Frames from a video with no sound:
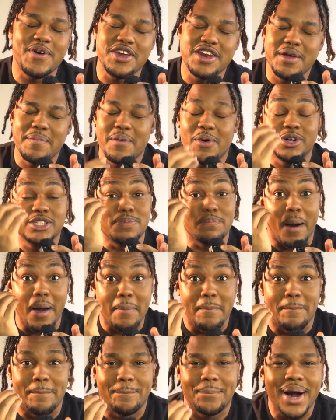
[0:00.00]
in the most
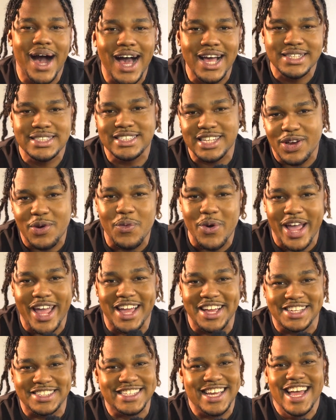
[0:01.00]
bombastic
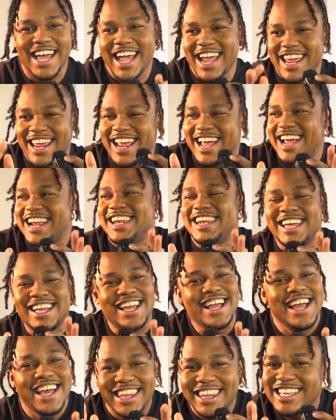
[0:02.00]
ways. And
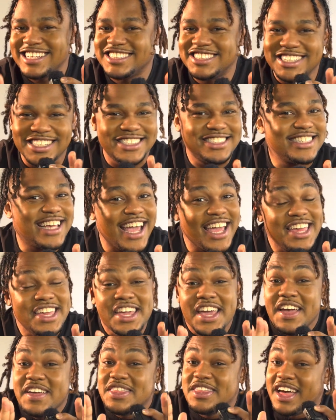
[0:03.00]
let's just say
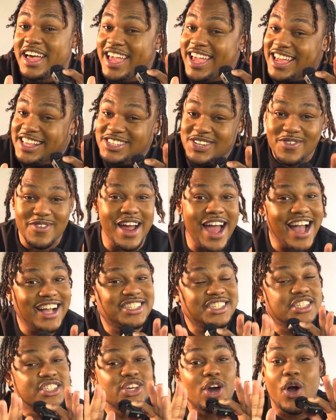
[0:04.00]
the
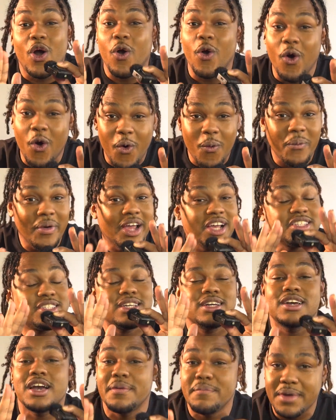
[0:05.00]
interactions are always
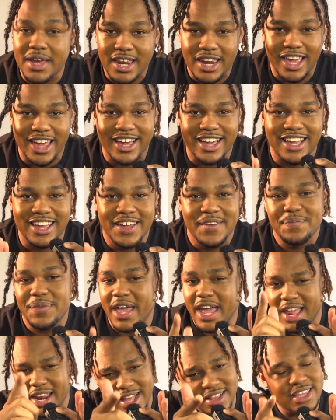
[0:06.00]
comedic.
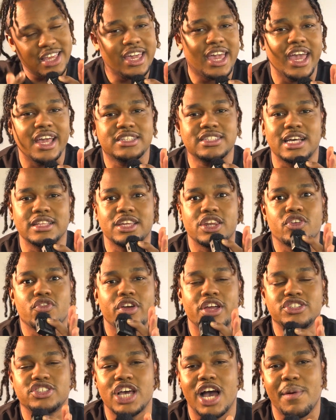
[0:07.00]
And I think KSI did a
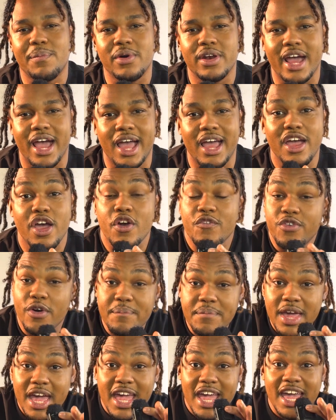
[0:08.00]
great job on that. For
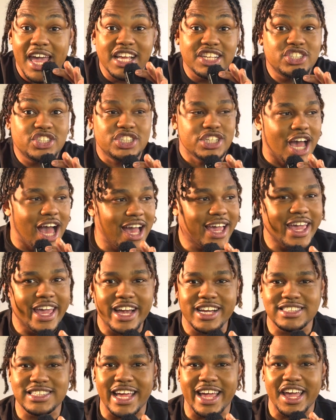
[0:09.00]
me, it's shocking
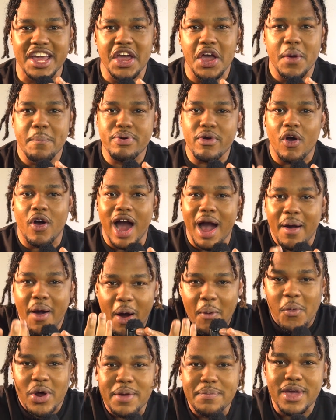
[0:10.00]
because, like, bro, I
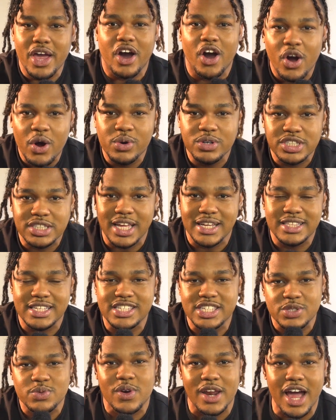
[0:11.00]
want to be a host. Like, this
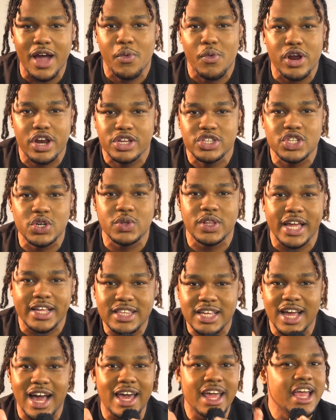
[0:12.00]
is what I want to do. Like,
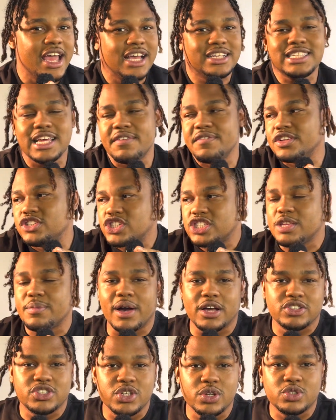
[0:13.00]
it's not even just
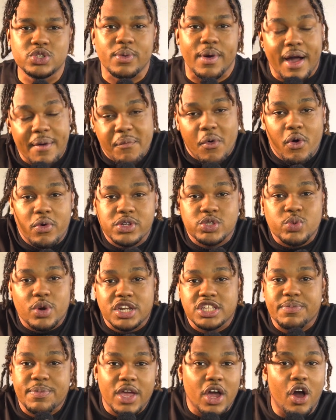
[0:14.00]
about YouTube. I've always
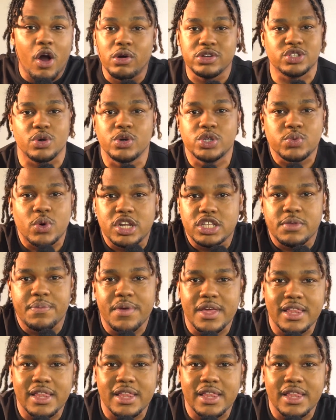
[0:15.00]
wanted to be a host. I always wanted to be,